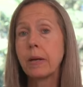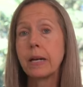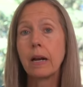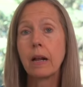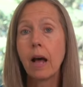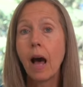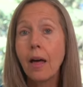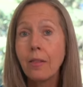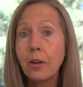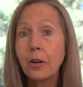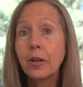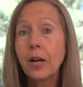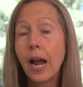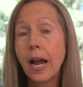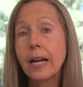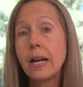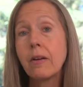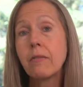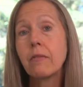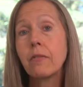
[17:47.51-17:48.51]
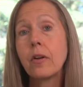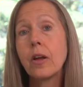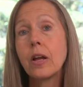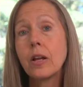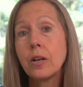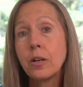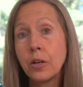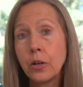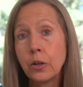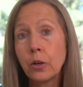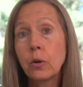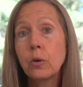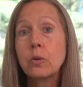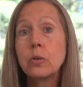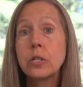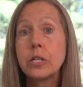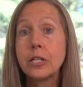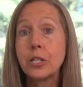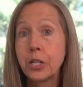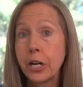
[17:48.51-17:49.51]
but other kind of
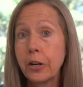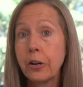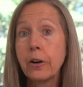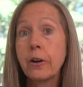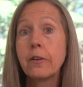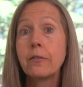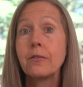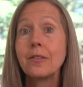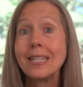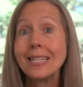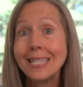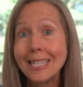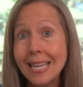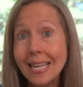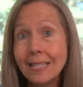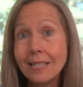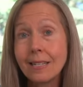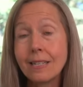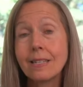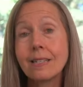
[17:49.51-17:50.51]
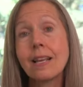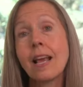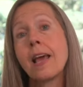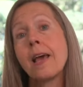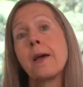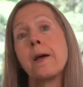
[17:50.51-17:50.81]
neurodegenerative diseases.